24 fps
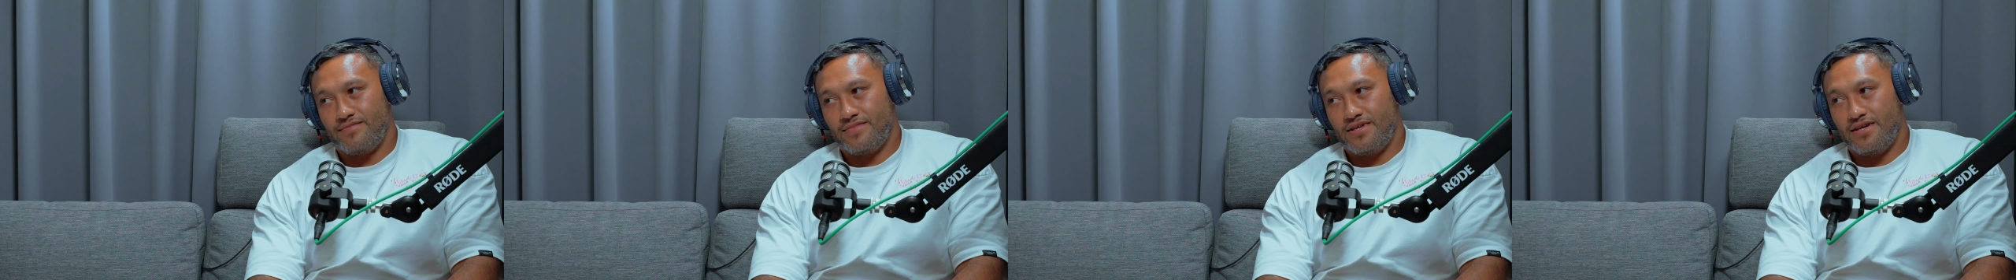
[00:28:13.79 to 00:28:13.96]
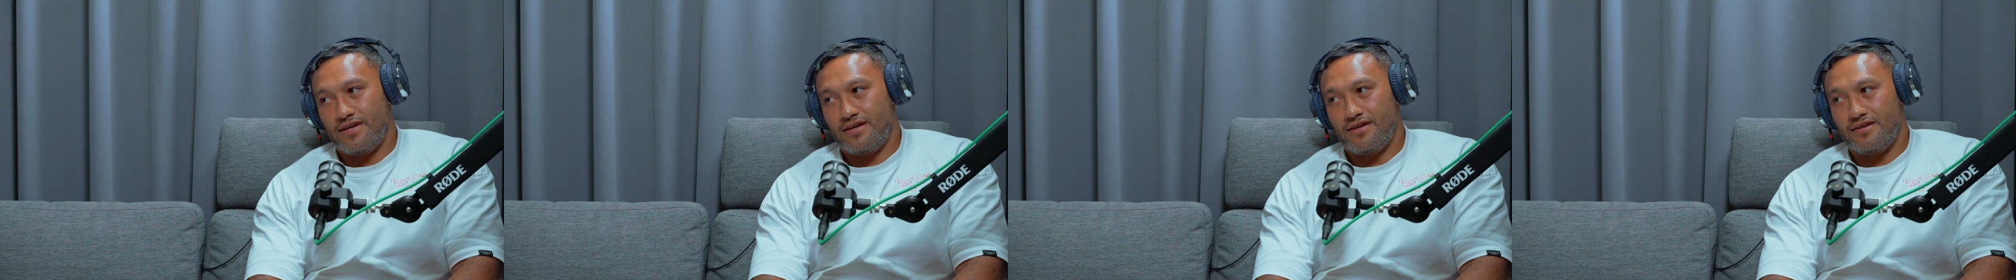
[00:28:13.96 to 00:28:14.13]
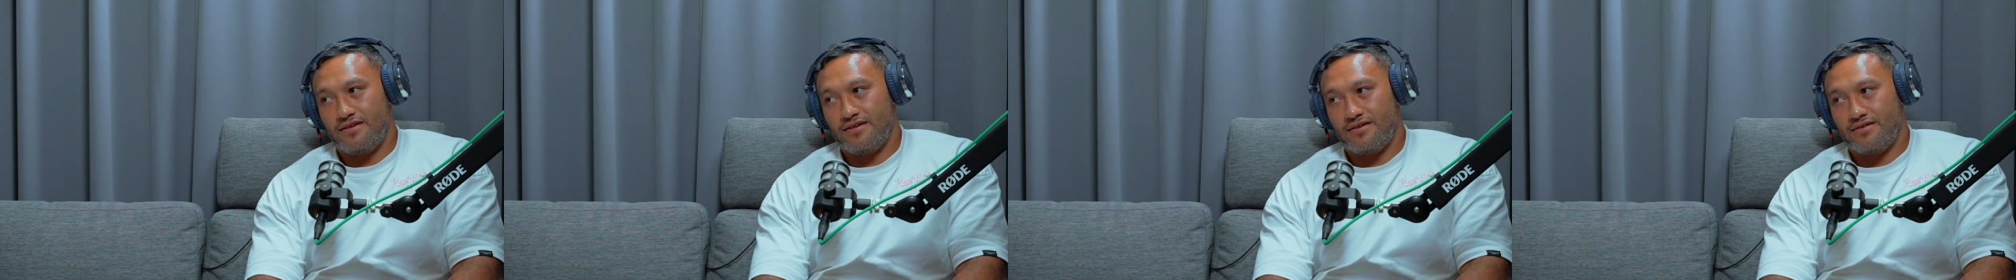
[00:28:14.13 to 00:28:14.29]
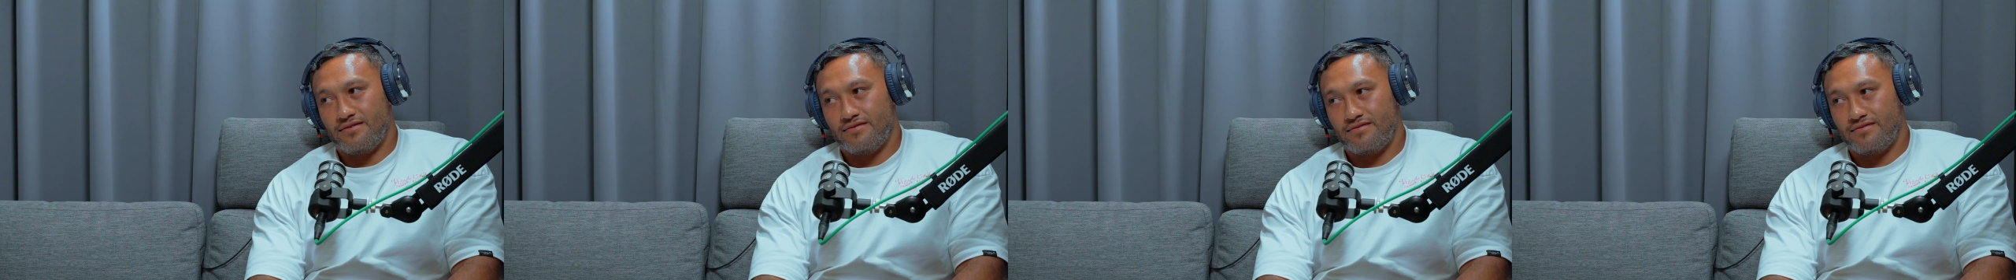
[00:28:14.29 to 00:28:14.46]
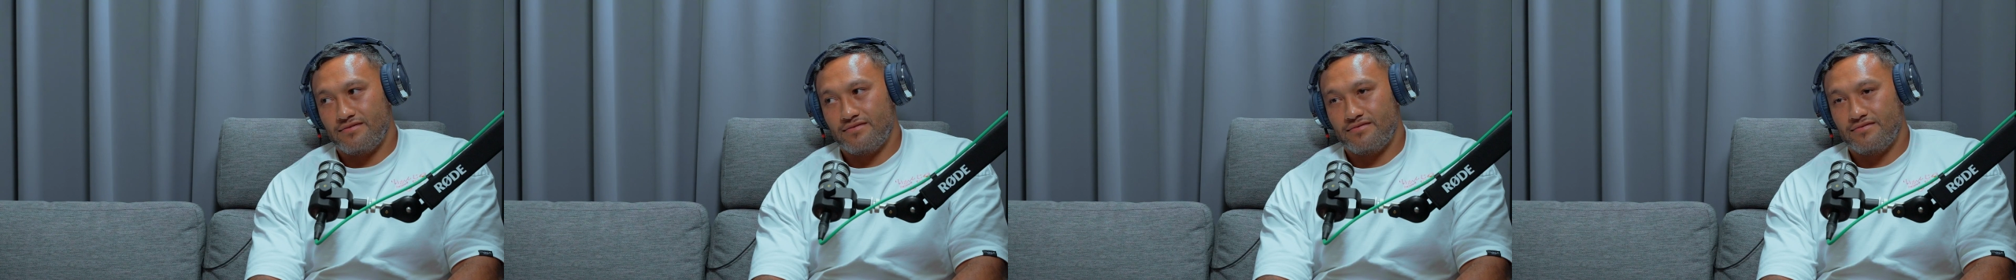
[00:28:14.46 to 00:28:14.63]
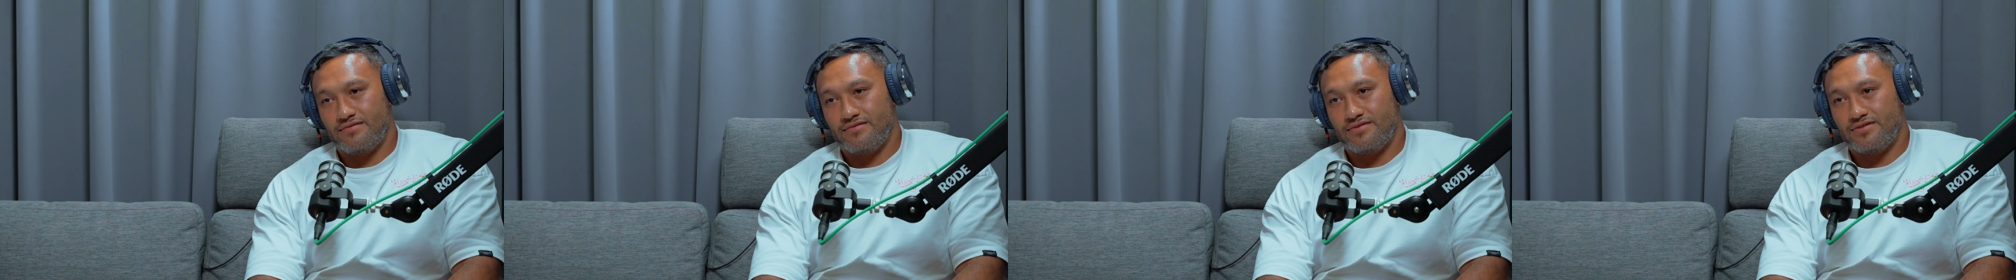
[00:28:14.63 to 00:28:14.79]
yeah.
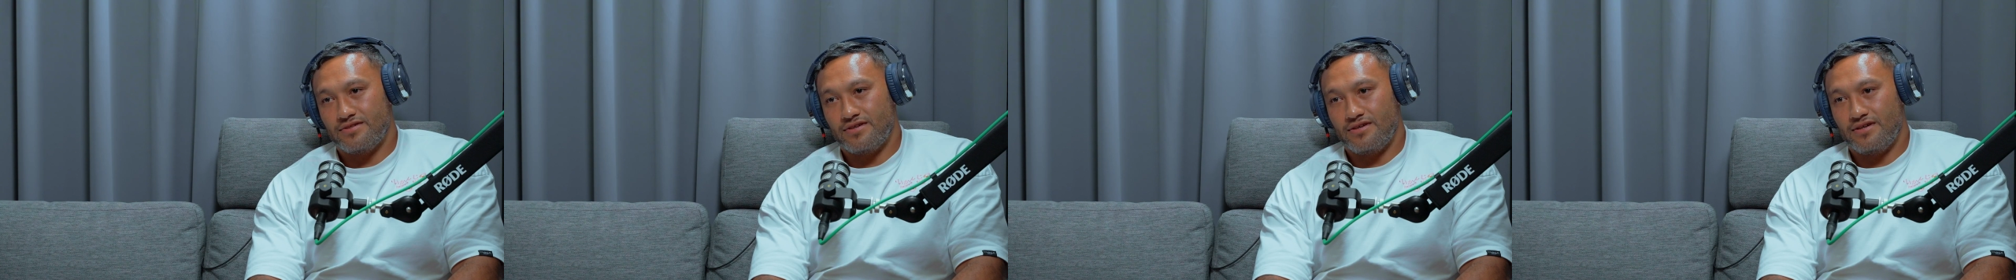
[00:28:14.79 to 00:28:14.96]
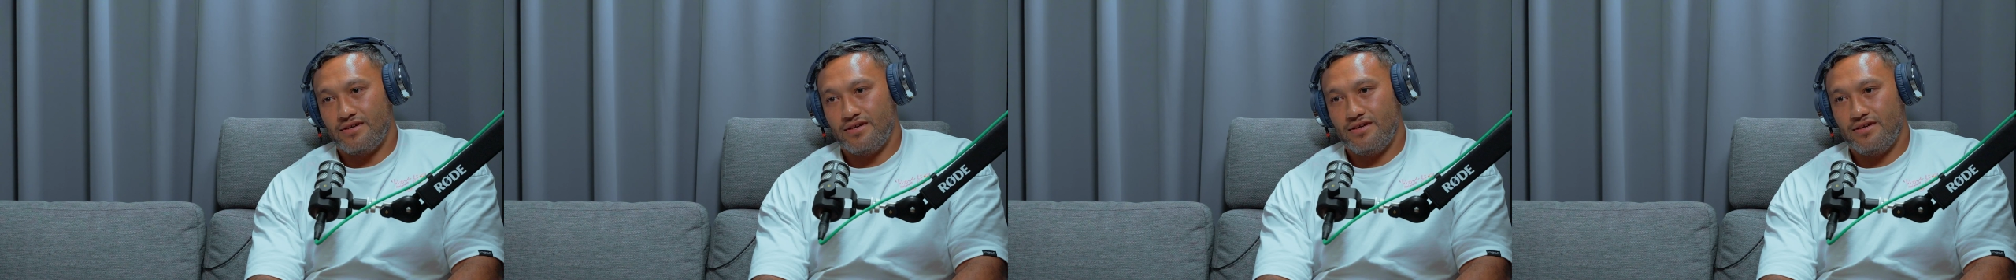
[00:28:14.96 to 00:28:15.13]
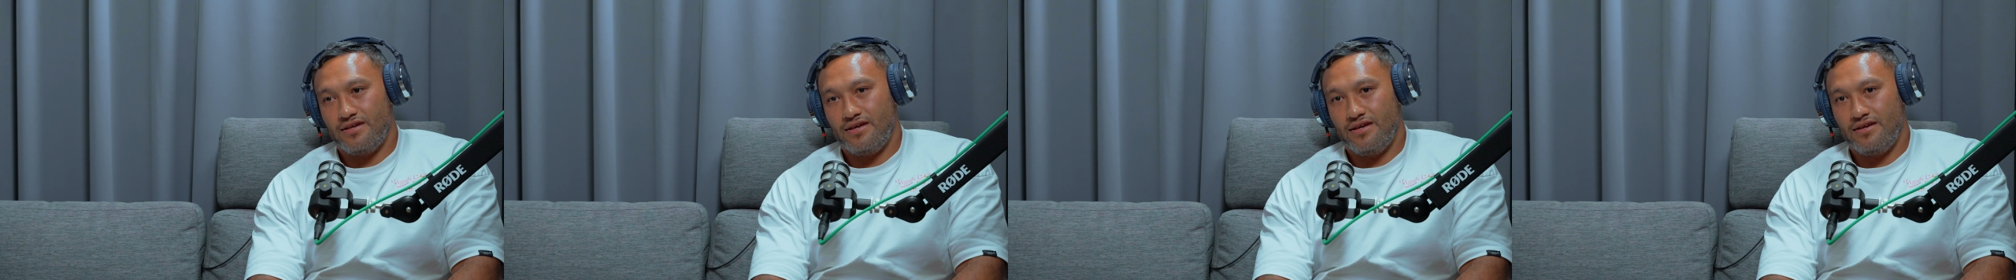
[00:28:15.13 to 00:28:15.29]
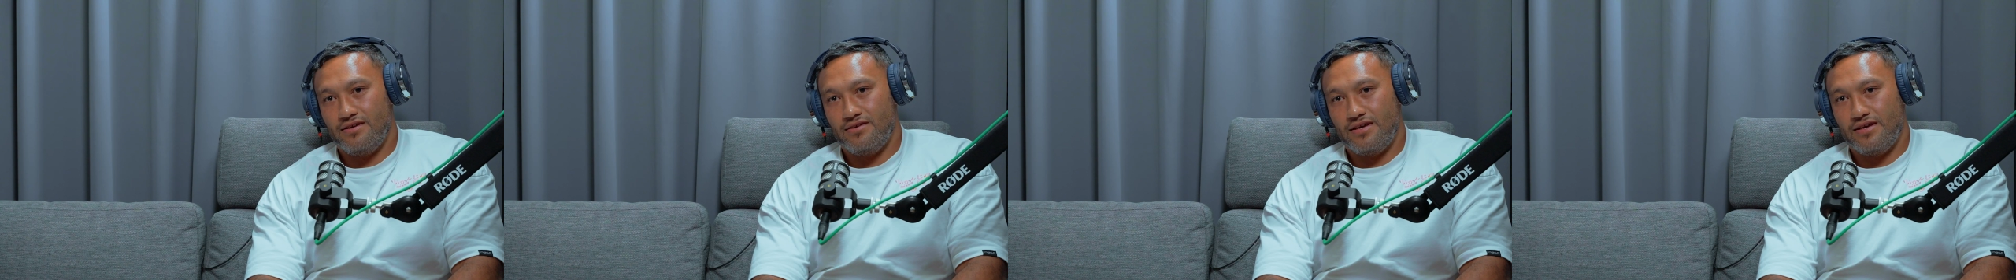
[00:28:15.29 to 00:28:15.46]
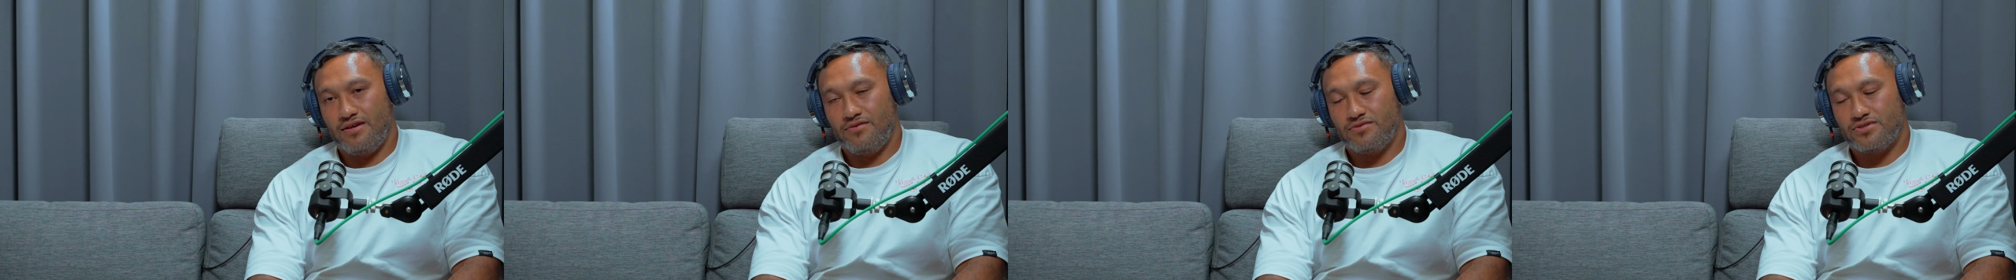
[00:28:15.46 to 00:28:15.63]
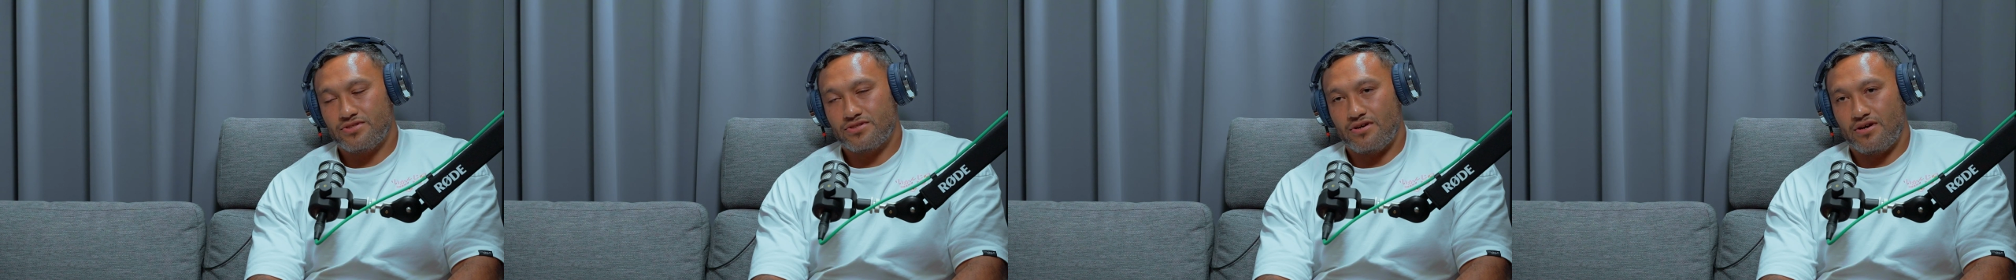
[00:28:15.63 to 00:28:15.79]
So
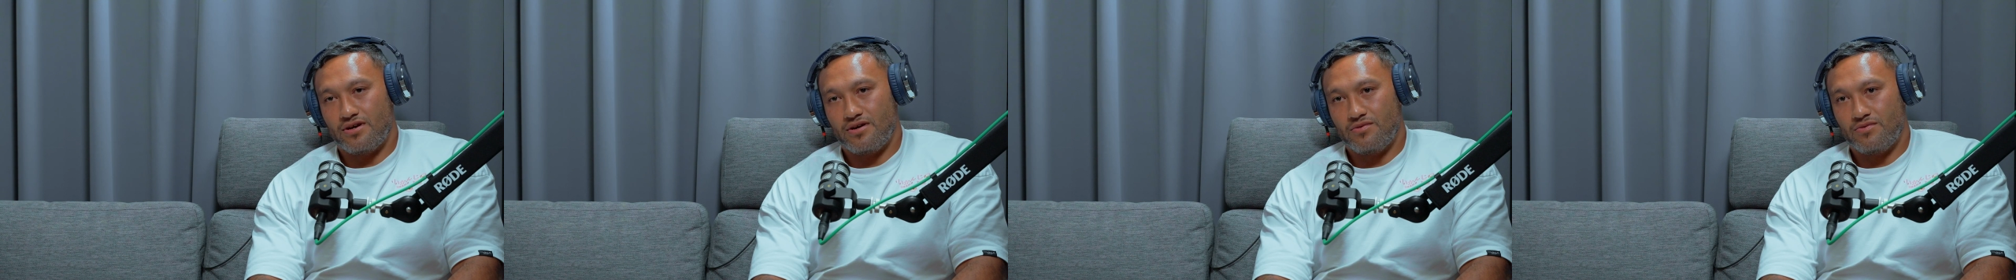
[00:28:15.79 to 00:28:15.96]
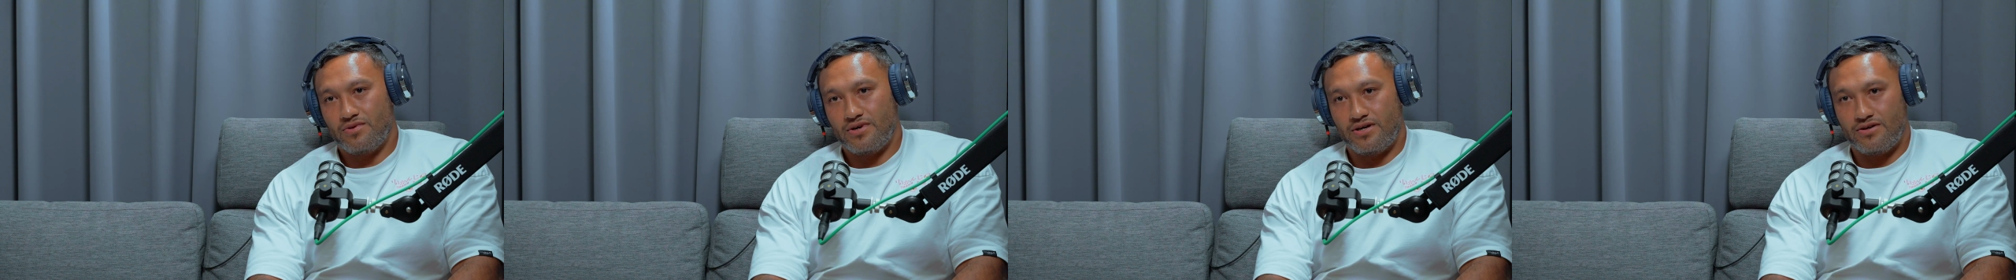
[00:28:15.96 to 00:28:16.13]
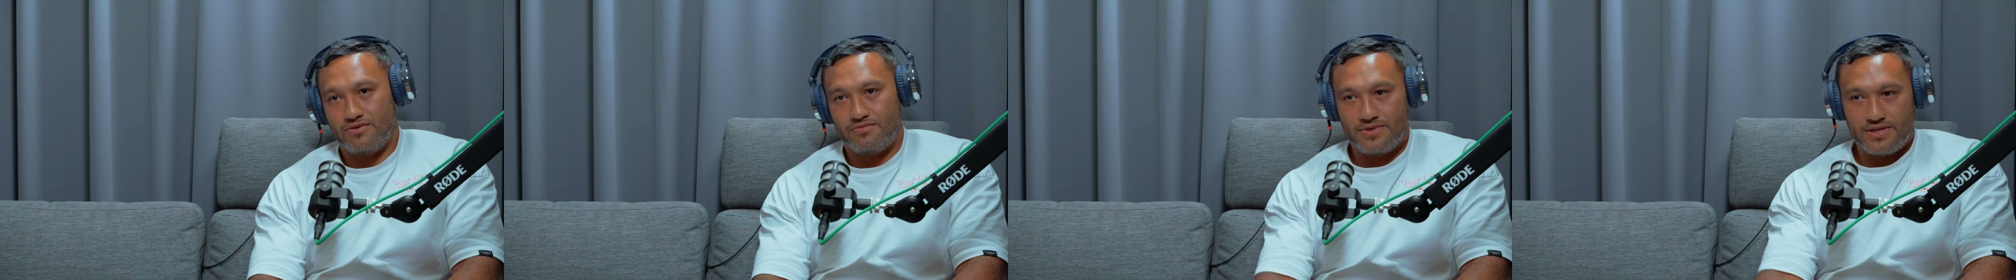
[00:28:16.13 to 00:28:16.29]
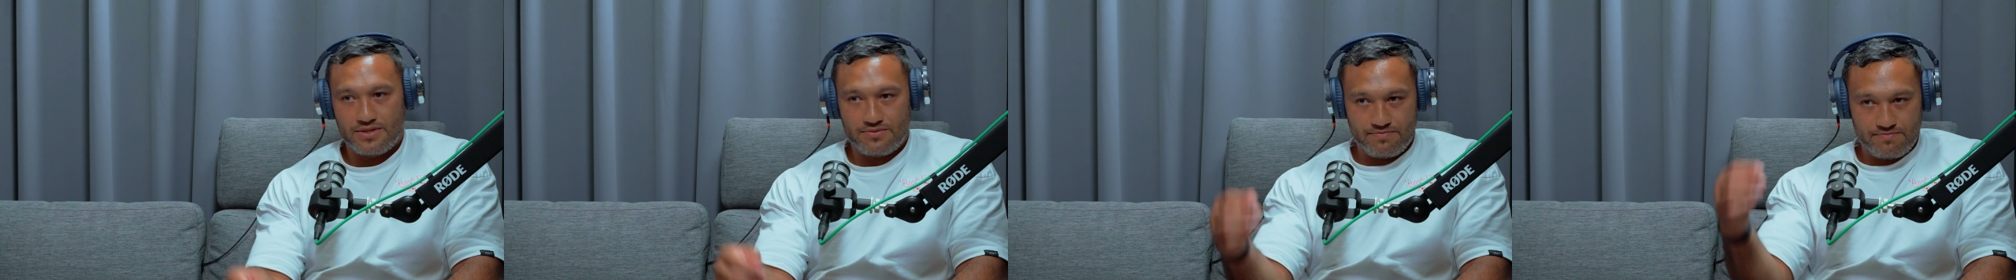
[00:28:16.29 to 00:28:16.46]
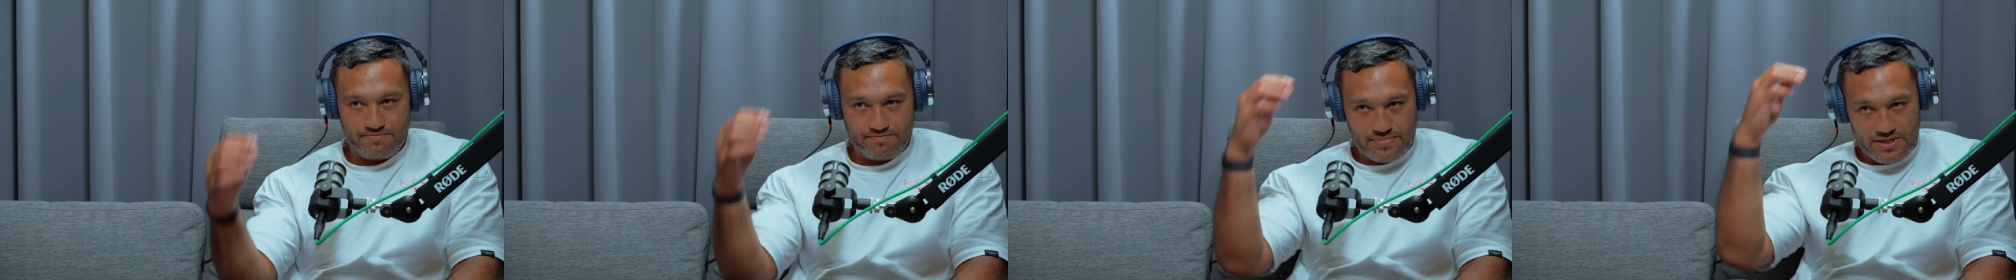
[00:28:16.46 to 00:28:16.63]
he was going well, man,